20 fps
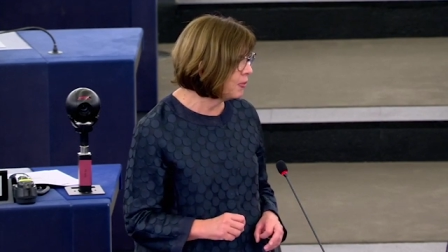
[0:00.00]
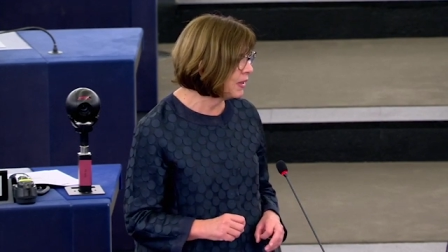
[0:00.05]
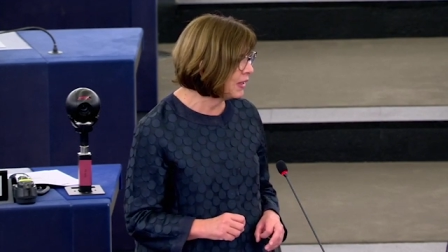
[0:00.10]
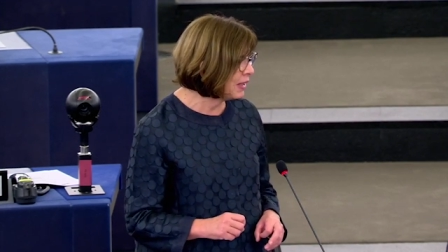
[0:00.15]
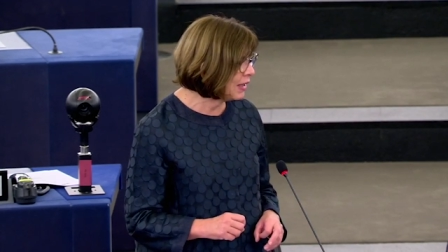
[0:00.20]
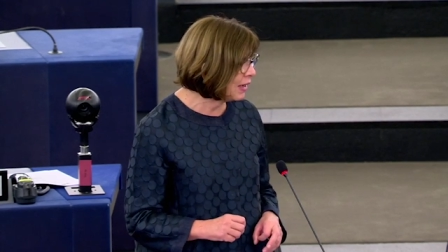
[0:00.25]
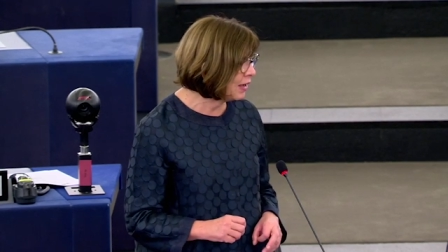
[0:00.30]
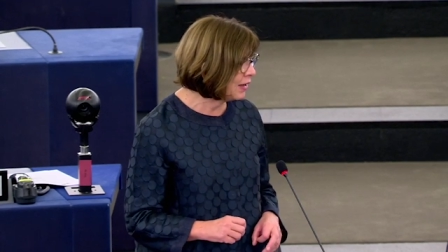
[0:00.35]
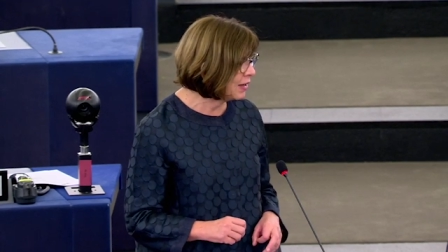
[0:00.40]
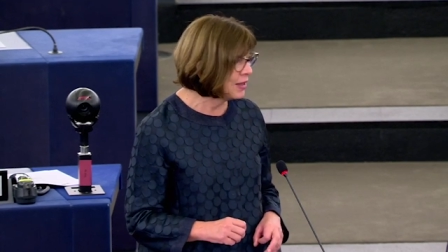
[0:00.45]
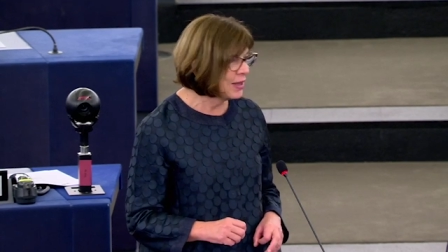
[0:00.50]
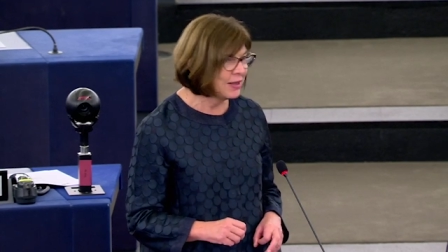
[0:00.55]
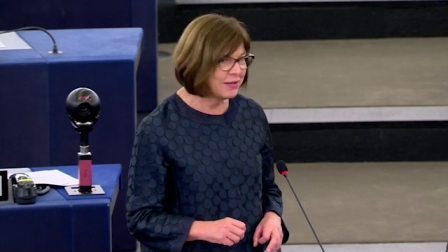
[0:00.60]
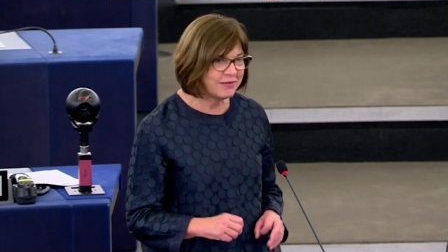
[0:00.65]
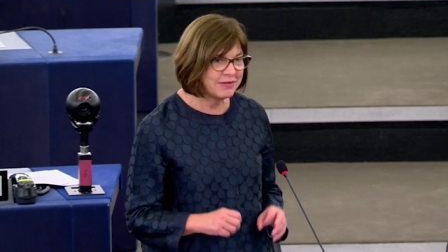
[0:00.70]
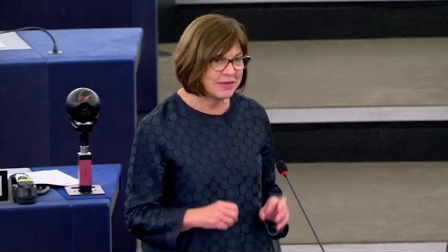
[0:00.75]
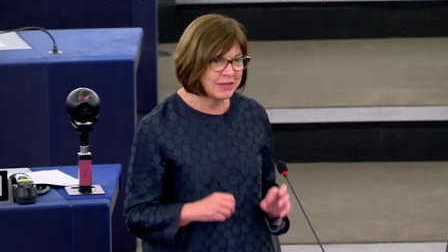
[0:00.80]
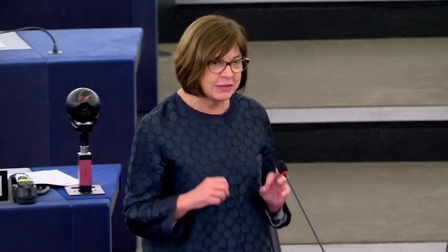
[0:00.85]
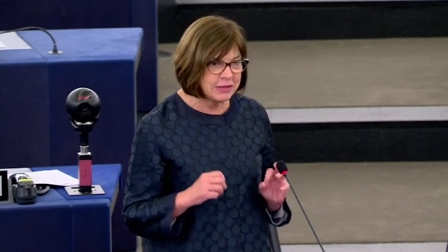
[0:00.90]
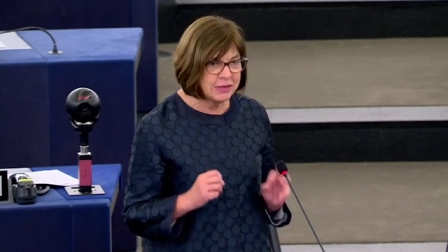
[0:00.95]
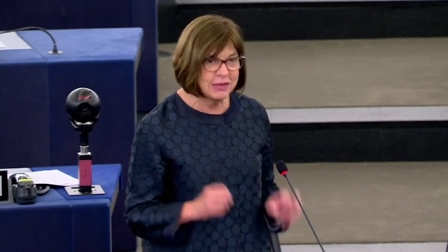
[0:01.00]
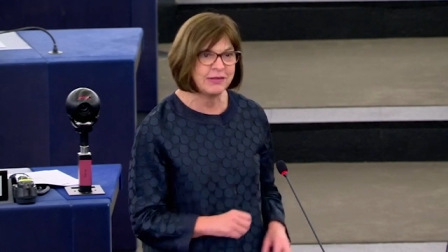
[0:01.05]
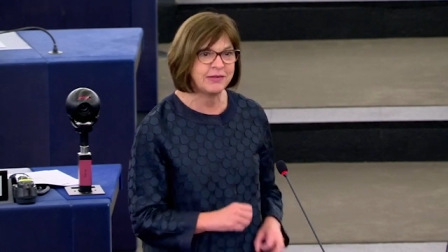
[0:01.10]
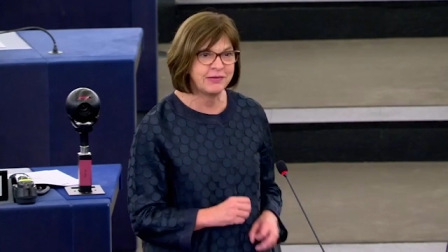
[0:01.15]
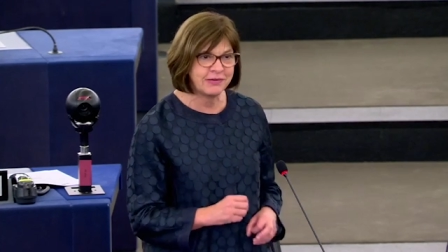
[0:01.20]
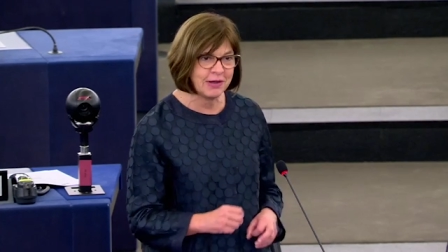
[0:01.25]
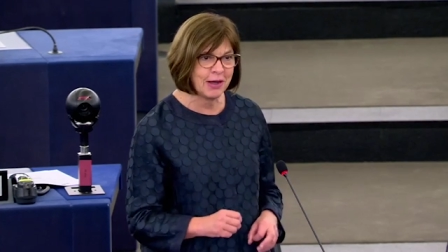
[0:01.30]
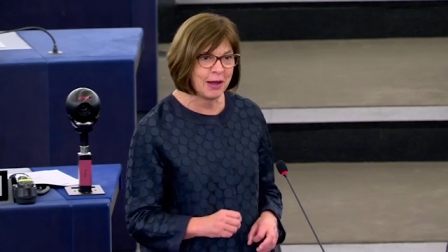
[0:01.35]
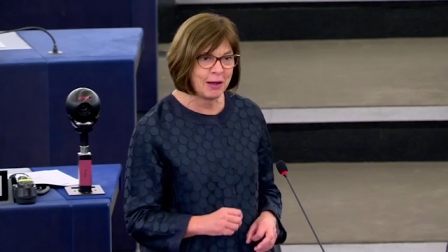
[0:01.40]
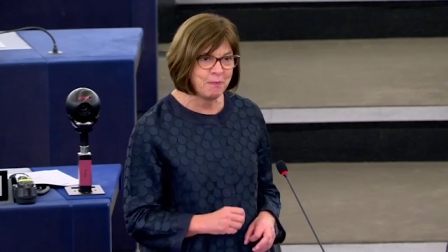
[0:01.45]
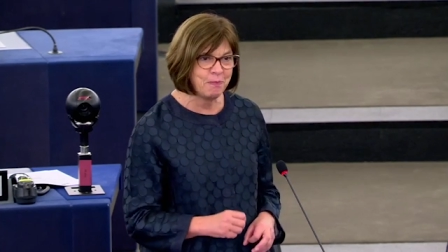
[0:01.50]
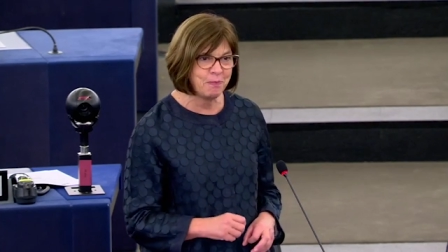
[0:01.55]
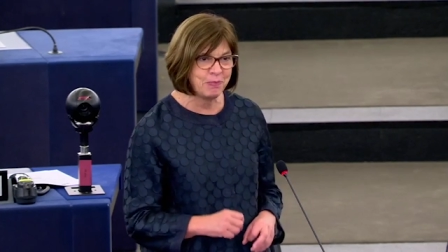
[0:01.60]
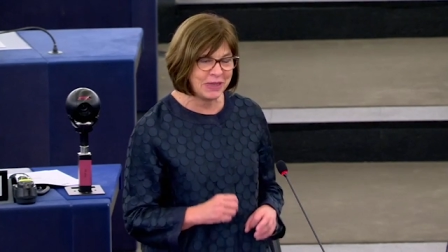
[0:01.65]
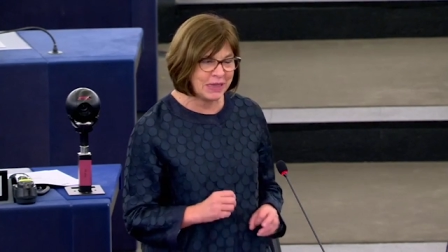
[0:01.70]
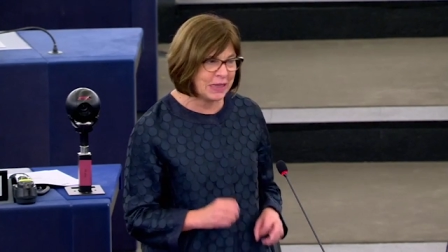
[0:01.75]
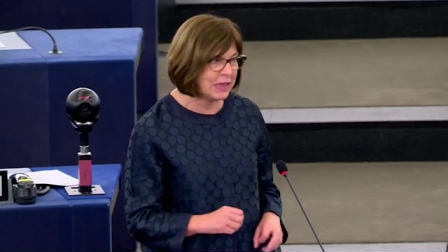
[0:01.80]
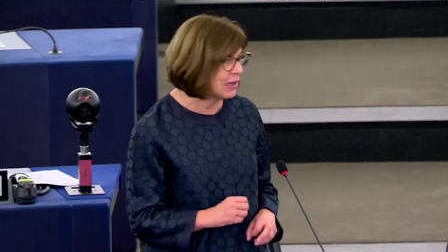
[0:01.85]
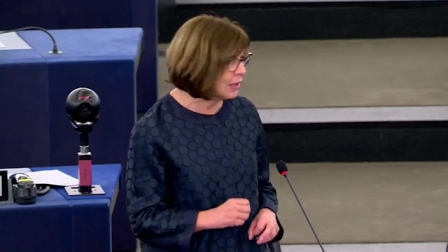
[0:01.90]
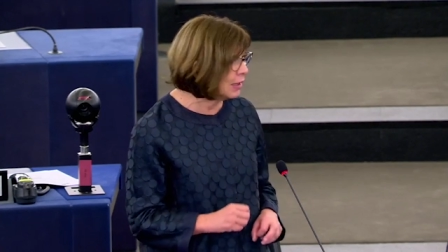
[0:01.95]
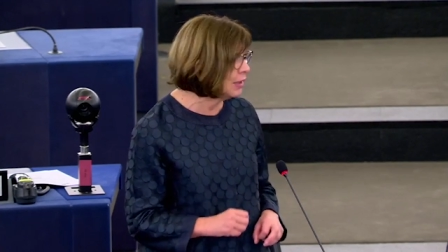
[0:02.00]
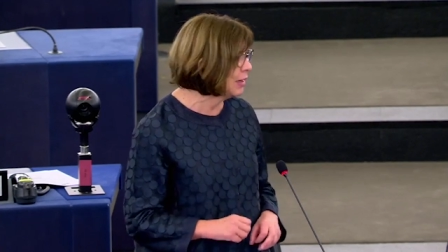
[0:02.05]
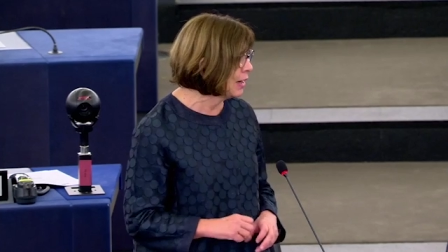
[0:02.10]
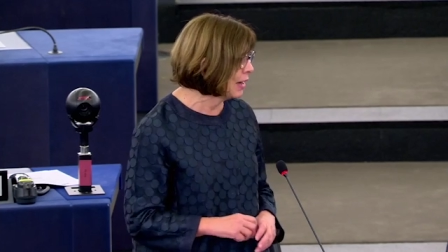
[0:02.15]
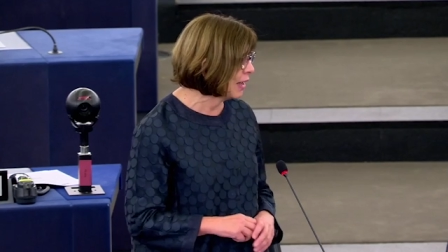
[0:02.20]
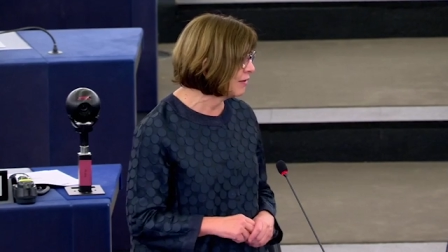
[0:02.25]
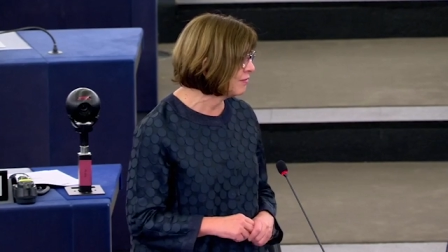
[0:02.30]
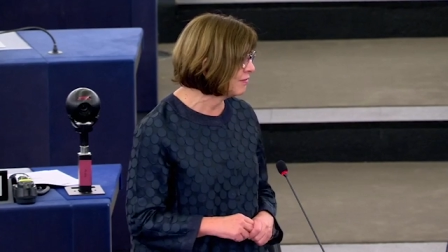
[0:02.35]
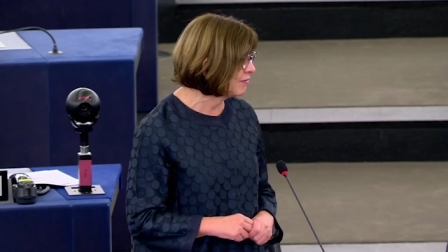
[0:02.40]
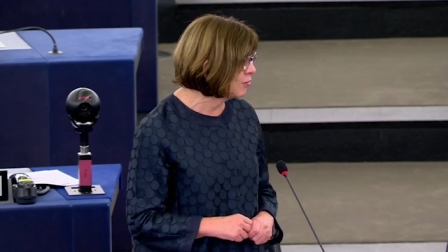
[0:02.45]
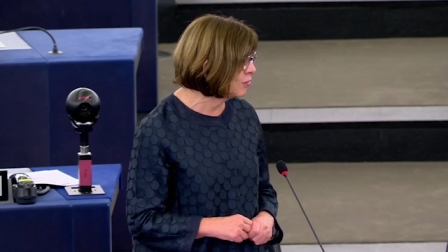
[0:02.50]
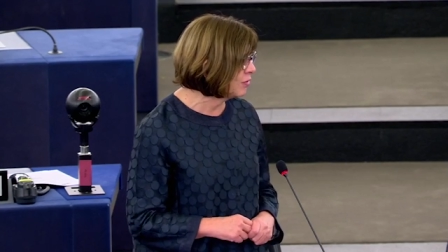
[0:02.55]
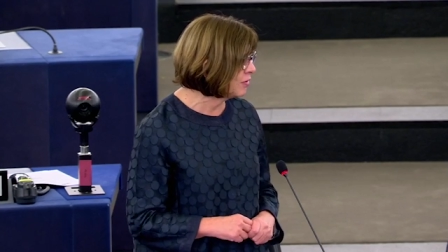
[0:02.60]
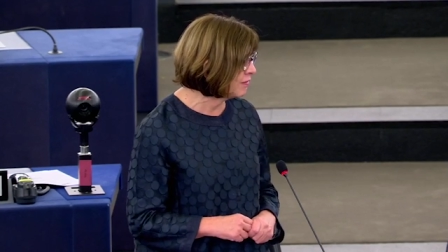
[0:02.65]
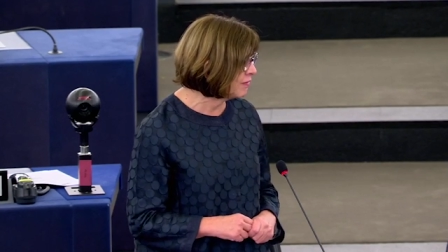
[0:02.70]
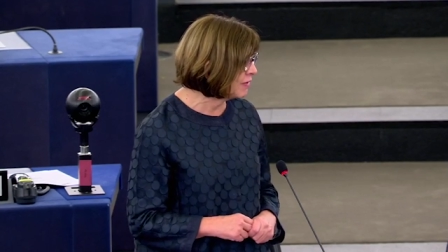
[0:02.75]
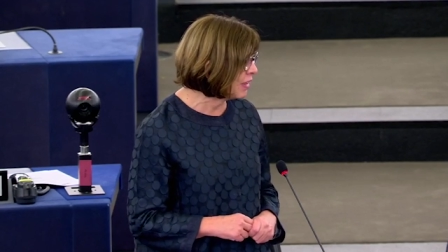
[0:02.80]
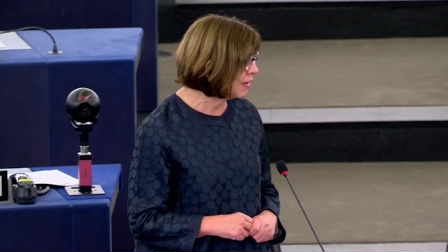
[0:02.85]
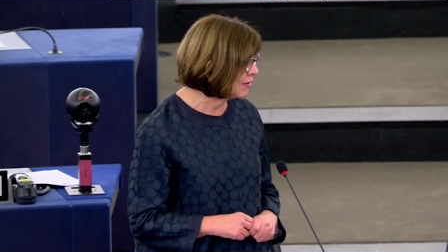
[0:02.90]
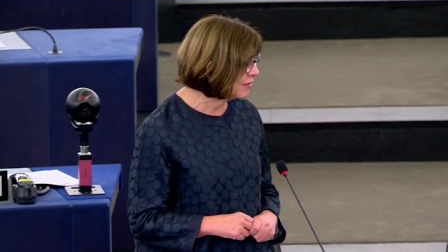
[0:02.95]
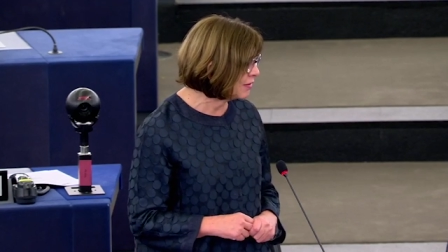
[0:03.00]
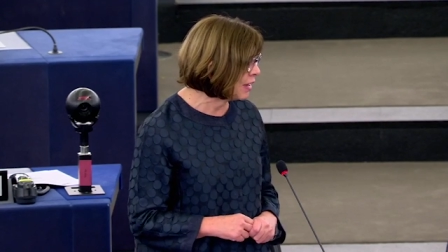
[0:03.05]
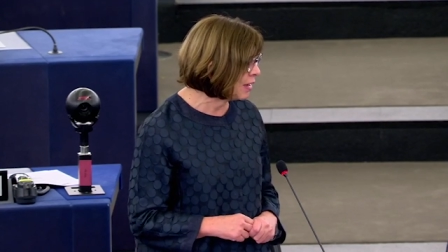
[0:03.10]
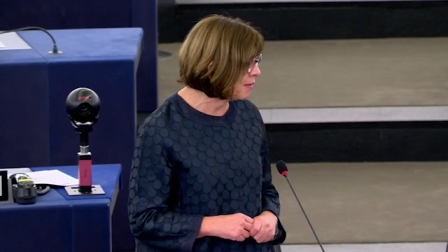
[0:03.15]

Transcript: partly due to opposition from the European Union, uh,